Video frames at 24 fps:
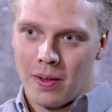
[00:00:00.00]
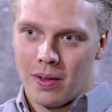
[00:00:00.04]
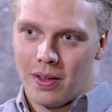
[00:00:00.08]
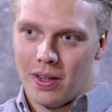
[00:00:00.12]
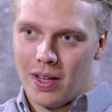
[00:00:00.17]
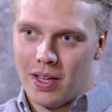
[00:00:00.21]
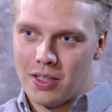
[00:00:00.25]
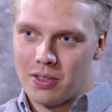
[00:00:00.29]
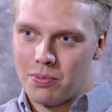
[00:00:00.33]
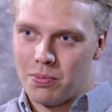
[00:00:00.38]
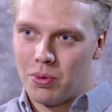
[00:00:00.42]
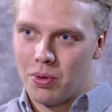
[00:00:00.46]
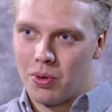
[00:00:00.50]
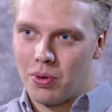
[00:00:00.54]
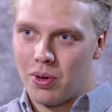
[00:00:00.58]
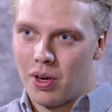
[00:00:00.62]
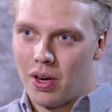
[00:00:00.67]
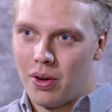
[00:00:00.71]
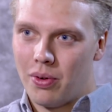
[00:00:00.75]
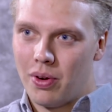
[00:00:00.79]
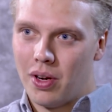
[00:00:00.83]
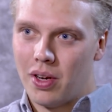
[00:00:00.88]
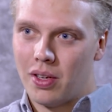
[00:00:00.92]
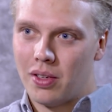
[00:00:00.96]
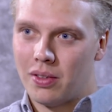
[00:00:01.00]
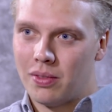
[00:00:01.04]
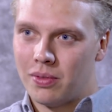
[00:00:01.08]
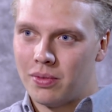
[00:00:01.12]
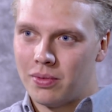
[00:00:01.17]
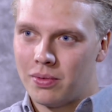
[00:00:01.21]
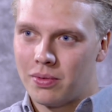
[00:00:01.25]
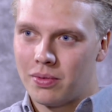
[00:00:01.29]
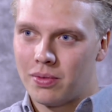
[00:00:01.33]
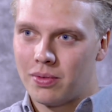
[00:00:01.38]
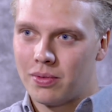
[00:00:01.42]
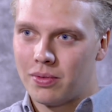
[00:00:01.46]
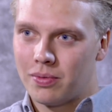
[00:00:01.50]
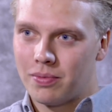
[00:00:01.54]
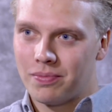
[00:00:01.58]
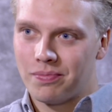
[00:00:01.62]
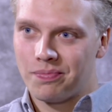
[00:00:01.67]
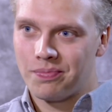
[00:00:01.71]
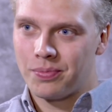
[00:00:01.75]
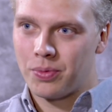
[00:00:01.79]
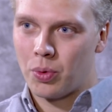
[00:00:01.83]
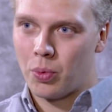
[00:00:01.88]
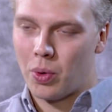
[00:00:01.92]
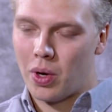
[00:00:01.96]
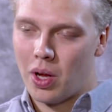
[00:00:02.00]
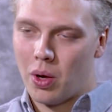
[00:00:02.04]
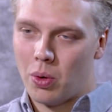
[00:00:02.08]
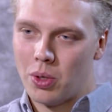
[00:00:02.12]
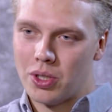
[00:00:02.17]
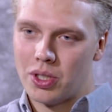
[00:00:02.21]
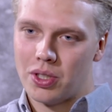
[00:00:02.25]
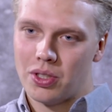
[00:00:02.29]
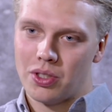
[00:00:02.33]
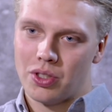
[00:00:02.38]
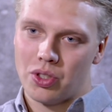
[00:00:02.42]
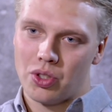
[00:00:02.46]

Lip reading: Last book I read when I was in